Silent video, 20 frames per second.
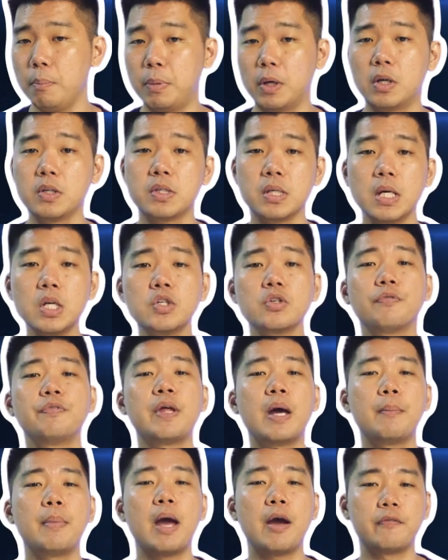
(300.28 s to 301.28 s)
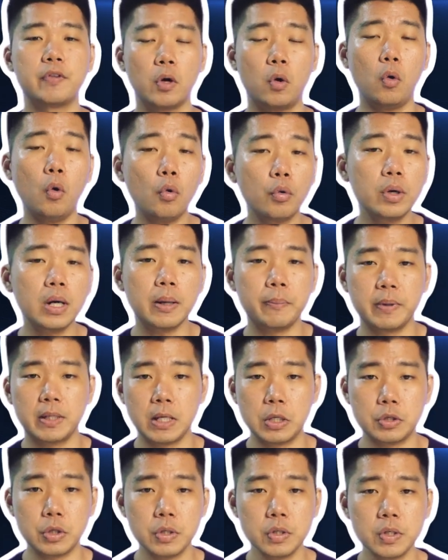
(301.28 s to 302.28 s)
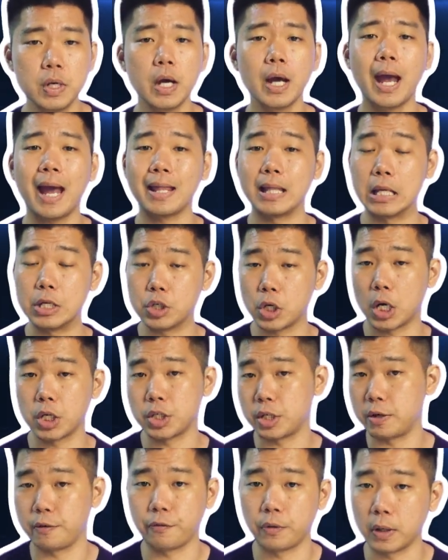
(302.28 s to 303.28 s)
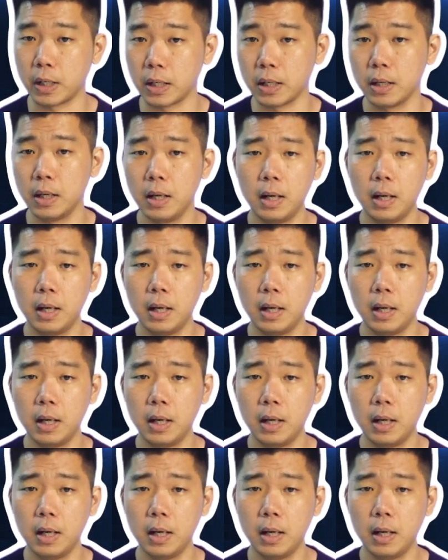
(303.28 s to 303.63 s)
because each of them have their own limitations and they charge differently.